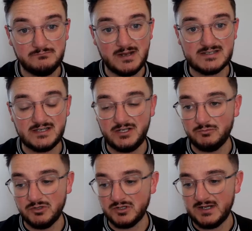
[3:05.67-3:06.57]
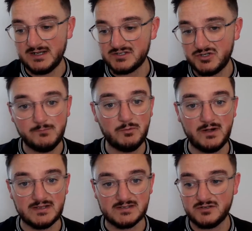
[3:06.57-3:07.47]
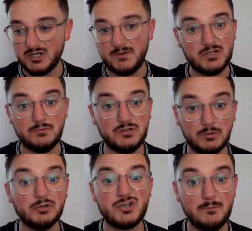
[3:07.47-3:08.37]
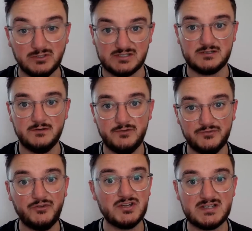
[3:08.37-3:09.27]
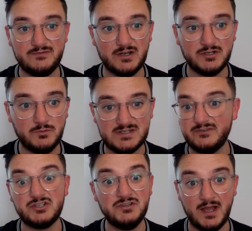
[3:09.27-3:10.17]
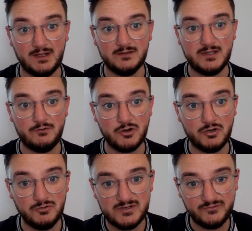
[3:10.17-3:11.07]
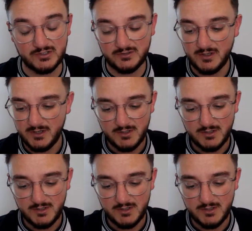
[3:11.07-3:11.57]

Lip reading: Man City are world-class treble winners. Going to be doing double trebles for the first ever. No one's ever done that. And they're on course for it.